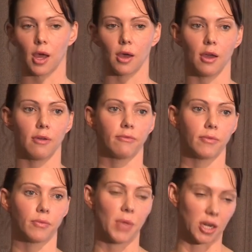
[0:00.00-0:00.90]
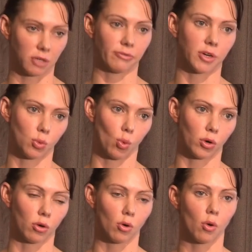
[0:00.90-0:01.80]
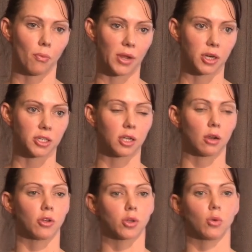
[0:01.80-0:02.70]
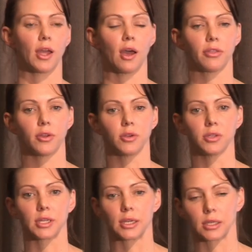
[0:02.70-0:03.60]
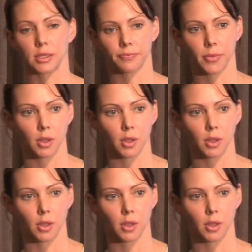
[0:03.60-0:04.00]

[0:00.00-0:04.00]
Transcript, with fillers: uh, manage fresh water or manage ecological health in New Zealand.